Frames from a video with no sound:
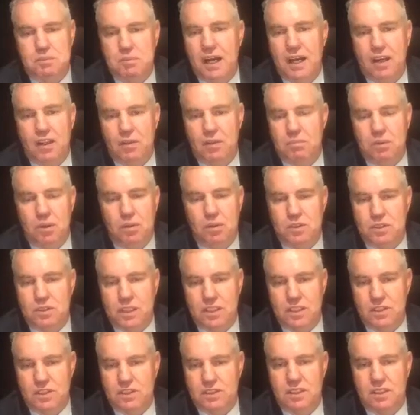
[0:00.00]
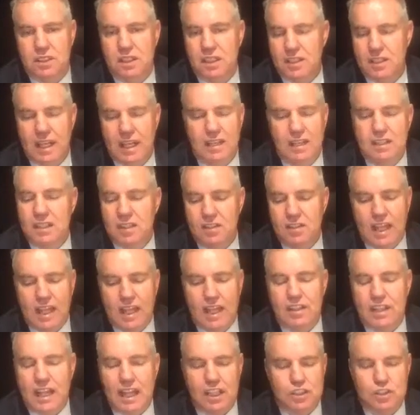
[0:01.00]
part of the process.
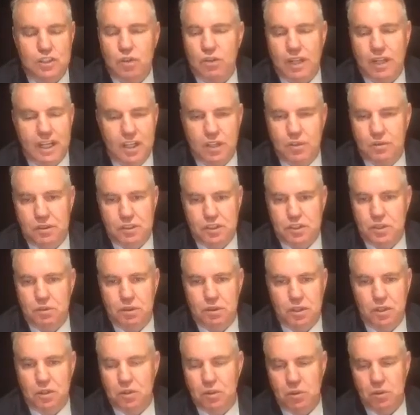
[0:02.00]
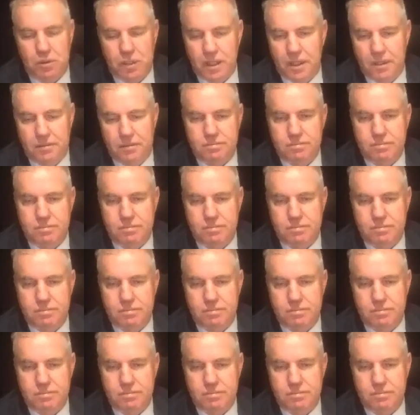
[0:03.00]
That's not a hindrance to it at all, no.